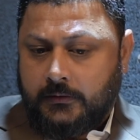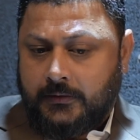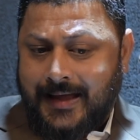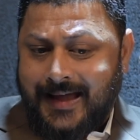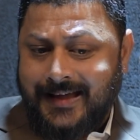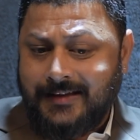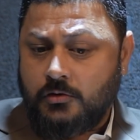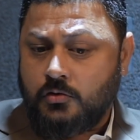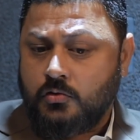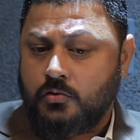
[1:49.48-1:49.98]

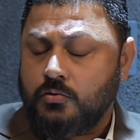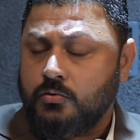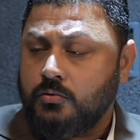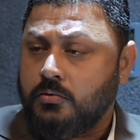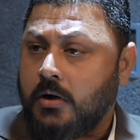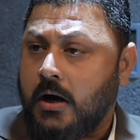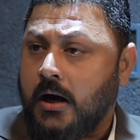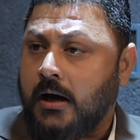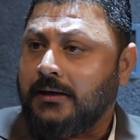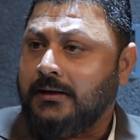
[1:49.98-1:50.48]
Thanks
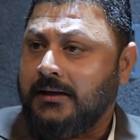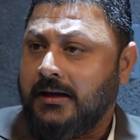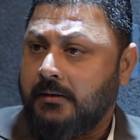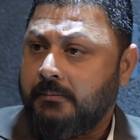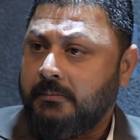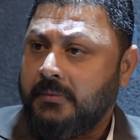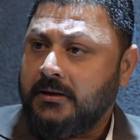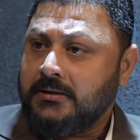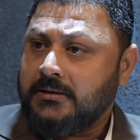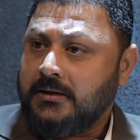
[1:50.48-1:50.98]
to our
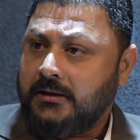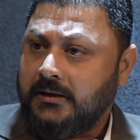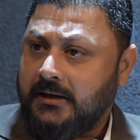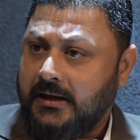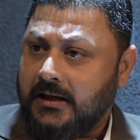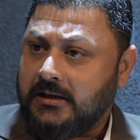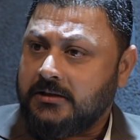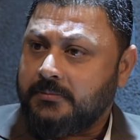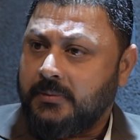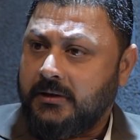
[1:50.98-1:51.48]
DMPs and
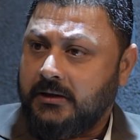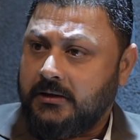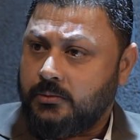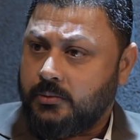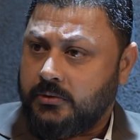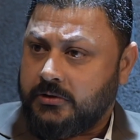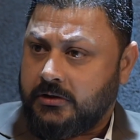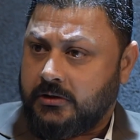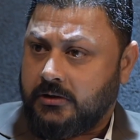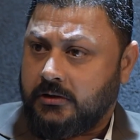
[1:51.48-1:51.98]
DSPs,
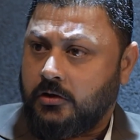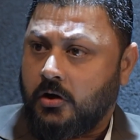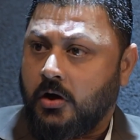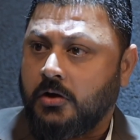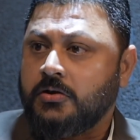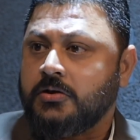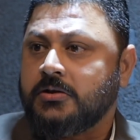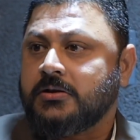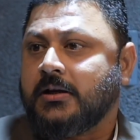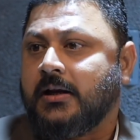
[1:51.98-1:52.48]
which are
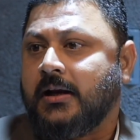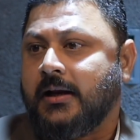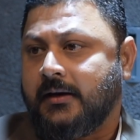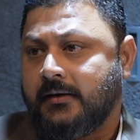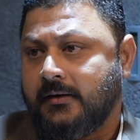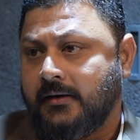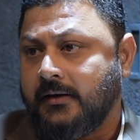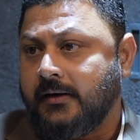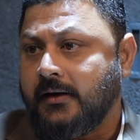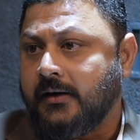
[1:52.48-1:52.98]
not just
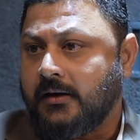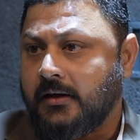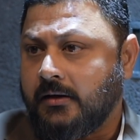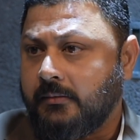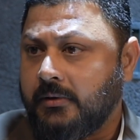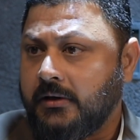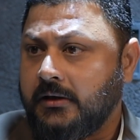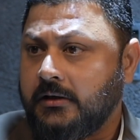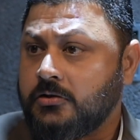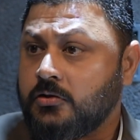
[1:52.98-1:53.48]
collecting data,
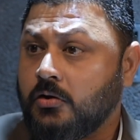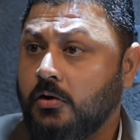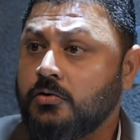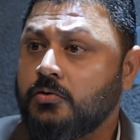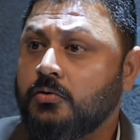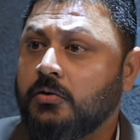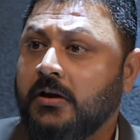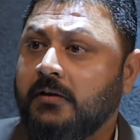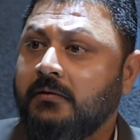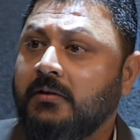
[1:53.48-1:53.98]
but it's
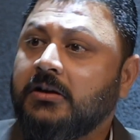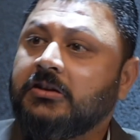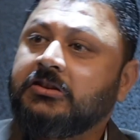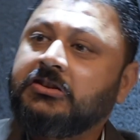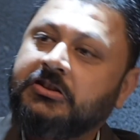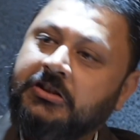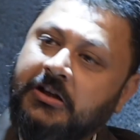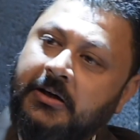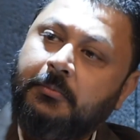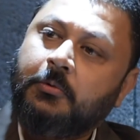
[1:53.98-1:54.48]
also giving a
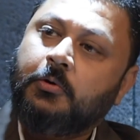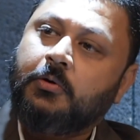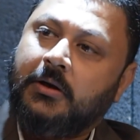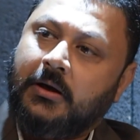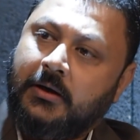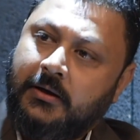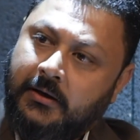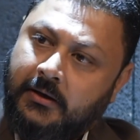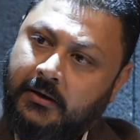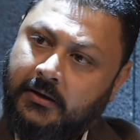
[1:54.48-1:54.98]
shape to
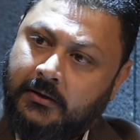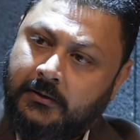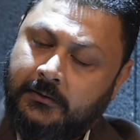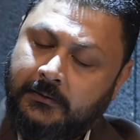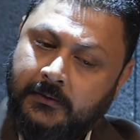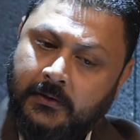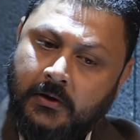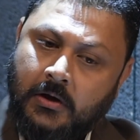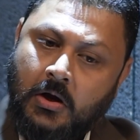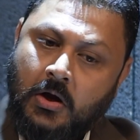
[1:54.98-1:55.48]
that data.
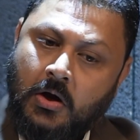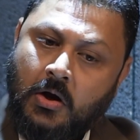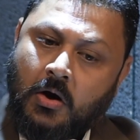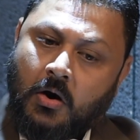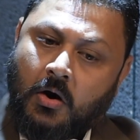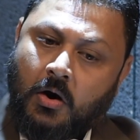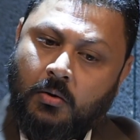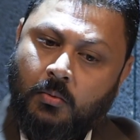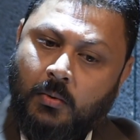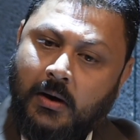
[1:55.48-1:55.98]

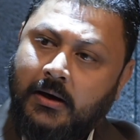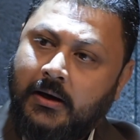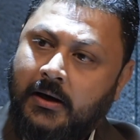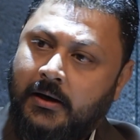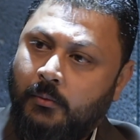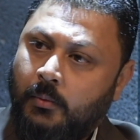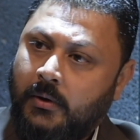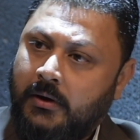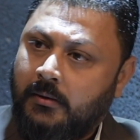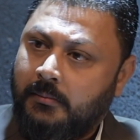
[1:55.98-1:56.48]
On one
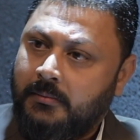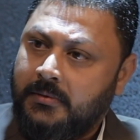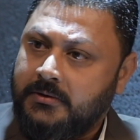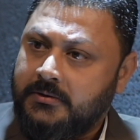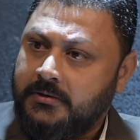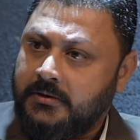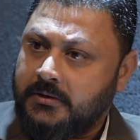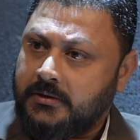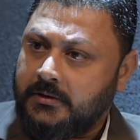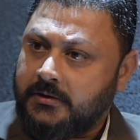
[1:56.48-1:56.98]
hand, when a
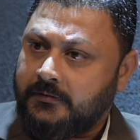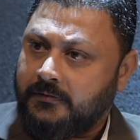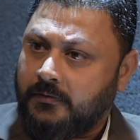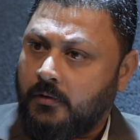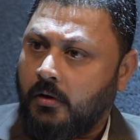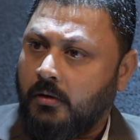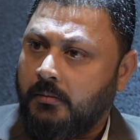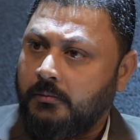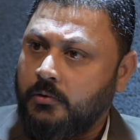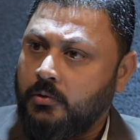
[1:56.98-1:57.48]
business is
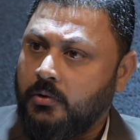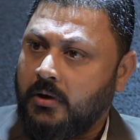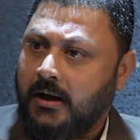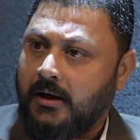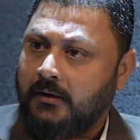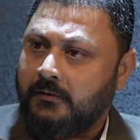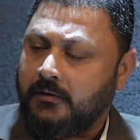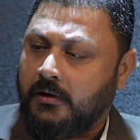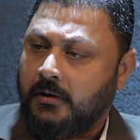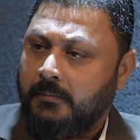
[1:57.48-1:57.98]
formed, you
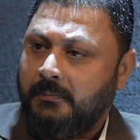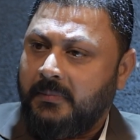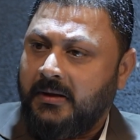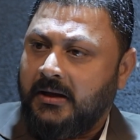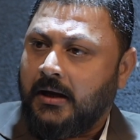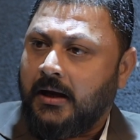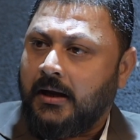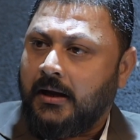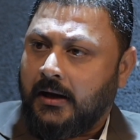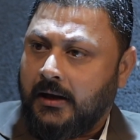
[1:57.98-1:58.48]
have a
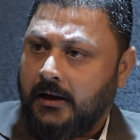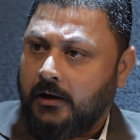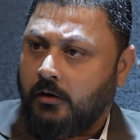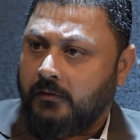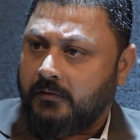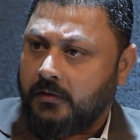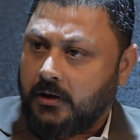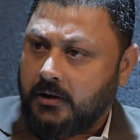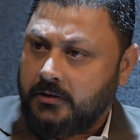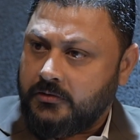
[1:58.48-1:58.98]
PII
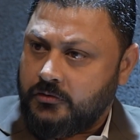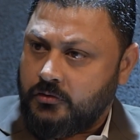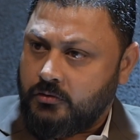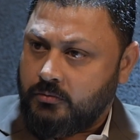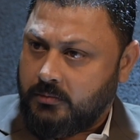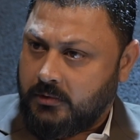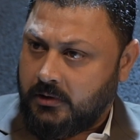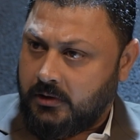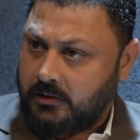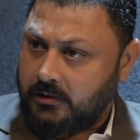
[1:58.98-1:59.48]
of a
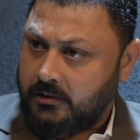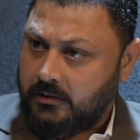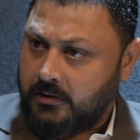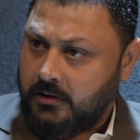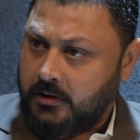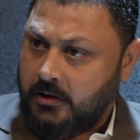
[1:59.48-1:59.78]
consumer.